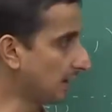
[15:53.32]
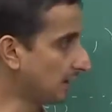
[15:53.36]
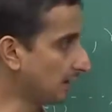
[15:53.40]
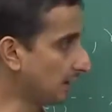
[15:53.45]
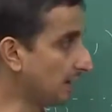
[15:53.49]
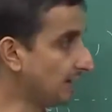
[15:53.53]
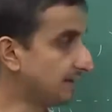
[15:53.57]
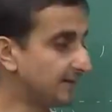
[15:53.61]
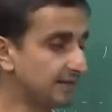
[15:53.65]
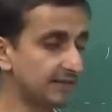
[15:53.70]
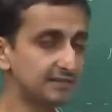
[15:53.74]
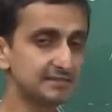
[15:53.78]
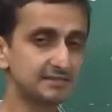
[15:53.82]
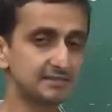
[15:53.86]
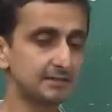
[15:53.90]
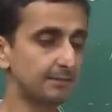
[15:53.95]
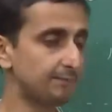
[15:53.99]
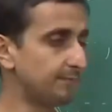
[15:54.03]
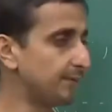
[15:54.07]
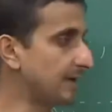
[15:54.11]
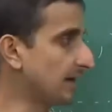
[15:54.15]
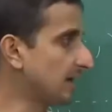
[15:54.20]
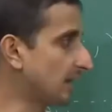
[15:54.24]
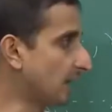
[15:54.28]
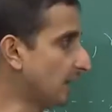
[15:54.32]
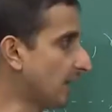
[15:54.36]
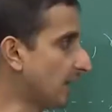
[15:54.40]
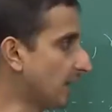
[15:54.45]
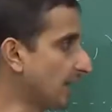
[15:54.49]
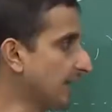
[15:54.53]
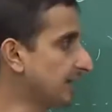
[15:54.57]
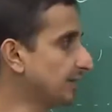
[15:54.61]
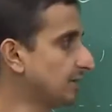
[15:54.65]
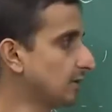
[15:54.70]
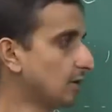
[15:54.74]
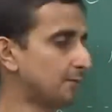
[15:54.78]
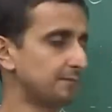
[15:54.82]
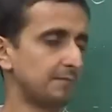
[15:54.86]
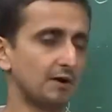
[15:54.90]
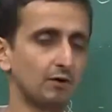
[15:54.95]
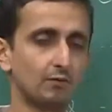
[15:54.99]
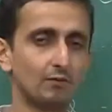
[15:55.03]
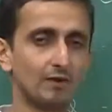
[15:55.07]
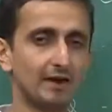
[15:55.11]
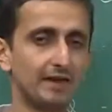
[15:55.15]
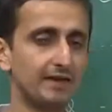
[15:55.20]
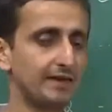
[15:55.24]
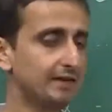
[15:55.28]
contains the pair Ri comma
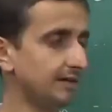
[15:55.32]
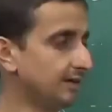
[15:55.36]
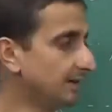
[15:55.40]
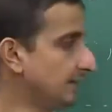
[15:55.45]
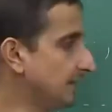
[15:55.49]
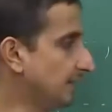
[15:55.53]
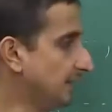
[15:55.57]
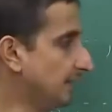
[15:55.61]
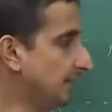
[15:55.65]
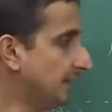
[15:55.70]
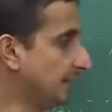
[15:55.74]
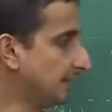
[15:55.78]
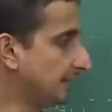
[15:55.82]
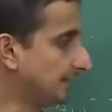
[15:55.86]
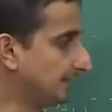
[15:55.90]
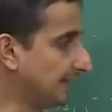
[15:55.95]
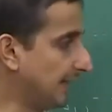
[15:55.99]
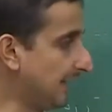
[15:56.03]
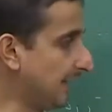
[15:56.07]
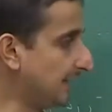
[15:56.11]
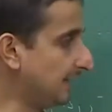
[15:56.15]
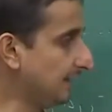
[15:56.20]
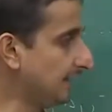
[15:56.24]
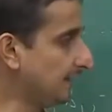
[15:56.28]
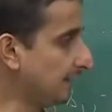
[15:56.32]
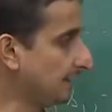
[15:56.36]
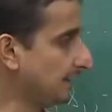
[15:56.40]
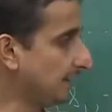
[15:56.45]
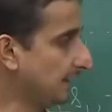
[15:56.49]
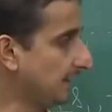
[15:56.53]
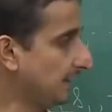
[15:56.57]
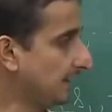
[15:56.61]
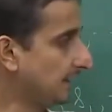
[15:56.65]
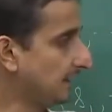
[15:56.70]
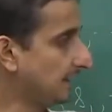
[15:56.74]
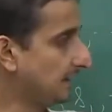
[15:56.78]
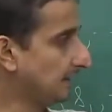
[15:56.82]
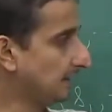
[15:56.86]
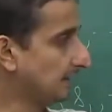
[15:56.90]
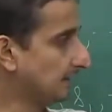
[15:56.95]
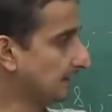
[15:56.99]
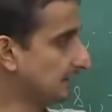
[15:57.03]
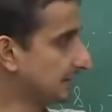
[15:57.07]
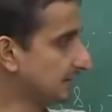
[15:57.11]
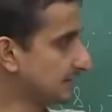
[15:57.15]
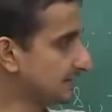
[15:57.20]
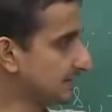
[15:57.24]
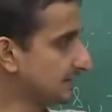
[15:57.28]
y, then
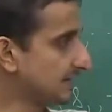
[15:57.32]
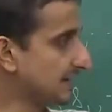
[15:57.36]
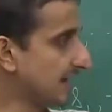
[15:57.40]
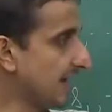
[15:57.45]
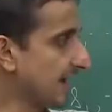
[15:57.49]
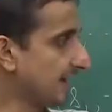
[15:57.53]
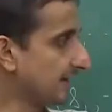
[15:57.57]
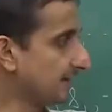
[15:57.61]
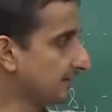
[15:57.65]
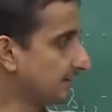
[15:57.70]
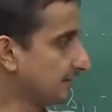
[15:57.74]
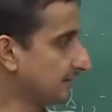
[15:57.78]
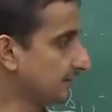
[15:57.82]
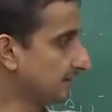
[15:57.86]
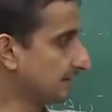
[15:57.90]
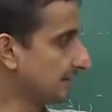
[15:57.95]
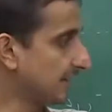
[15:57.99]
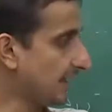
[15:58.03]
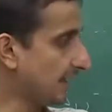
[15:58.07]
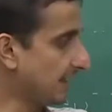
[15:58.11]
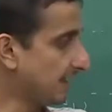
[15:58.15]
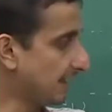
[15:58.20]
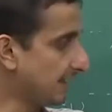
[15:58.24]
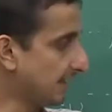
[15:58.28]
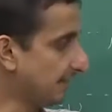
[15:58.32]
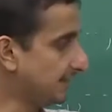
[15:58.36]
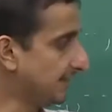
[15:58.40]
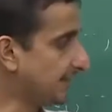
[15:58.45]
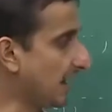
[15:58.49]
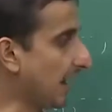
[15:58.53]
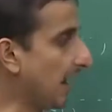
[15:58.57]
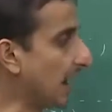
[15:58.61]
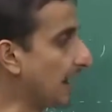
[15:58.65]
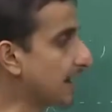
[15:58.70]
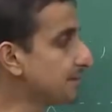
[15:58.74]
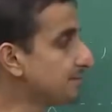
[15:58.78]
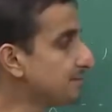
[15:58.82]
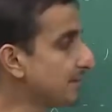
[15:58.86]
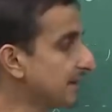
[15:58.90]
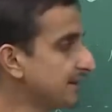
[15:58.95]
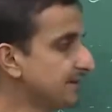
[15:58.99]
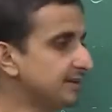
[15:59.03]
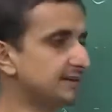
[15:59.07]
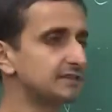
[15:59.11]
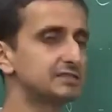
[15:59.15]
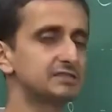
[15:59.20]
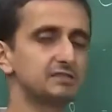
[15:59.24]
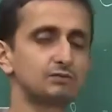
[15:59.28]
the stack in the I
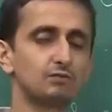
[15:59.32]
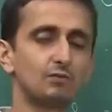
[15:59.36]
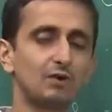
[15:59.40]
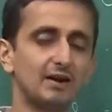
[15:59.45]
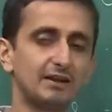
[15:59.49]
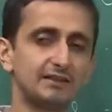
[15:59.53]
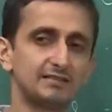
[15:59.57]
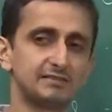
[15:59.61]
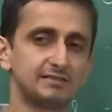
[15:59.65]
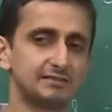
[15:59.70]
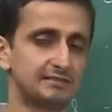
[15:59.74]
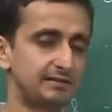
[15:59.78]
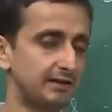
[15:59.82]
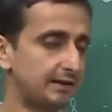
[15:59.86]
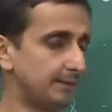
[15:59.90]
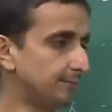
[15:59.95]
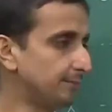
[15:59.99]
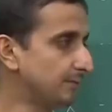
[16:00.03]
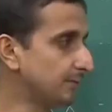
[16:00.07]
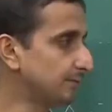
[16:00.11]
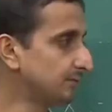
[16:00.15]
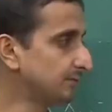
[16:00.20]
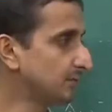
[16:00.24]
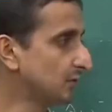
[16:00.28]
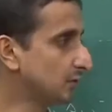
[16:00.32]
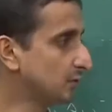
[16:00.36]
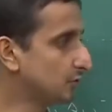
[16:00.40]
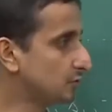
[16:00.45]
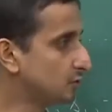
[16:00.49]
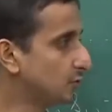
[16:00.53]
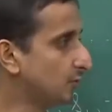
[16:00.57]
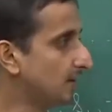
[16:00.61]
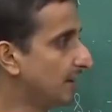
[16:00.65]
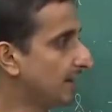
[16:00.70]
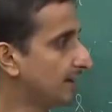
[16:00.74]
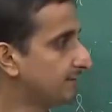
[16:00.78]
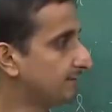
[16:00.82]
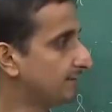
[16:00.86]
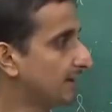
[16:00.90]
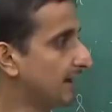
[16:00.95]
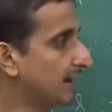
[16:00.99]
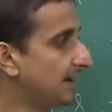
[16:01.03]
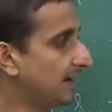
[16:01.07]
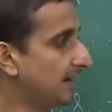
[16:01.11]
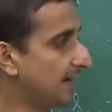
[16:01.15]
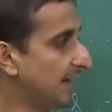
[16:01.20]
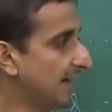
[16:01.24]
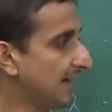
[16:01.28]
minus 1th step should have
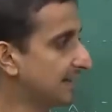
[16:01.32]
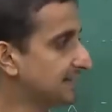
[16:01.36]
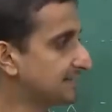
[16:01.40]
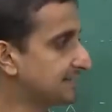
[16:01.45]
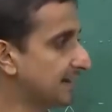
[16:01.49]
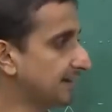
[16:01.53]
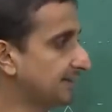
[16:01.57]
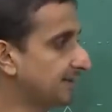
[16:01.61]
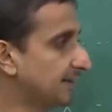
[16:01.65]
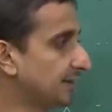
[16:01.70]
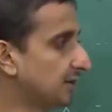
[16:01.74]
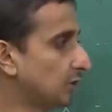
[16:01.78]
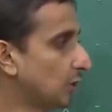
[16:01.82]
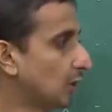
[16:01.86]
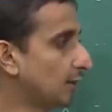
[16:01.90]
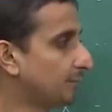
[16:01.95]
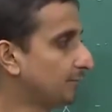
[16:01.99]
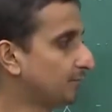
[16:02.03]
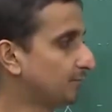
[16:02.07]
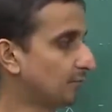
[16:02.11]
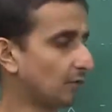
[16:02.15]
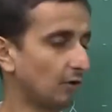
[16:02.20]
had x at the top